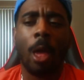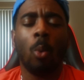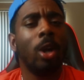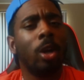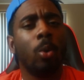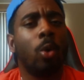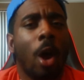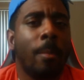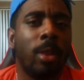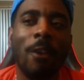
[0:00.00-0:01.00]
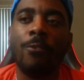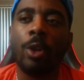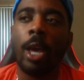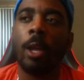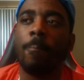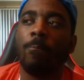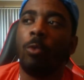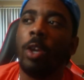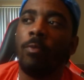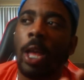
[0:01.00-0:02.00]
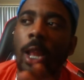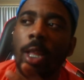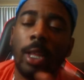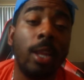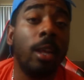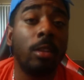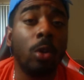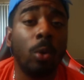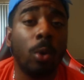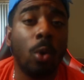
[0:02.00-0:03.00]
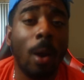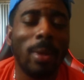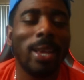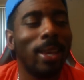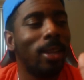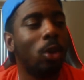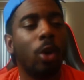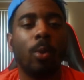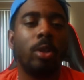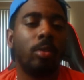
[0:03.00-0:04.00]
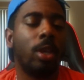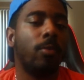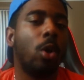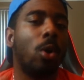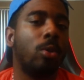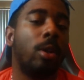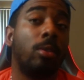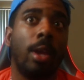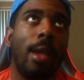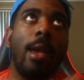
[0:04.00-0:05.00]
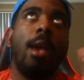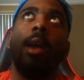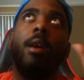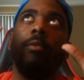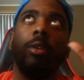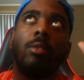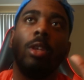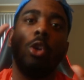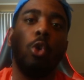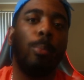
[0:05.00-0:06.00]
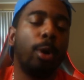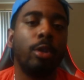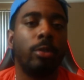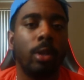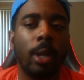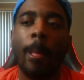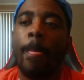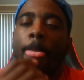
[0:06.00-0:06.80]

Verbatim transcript: Like, what are the requirements? I feel like if they let us know the requirements, I get it. You don't want to just give logos out to every single person,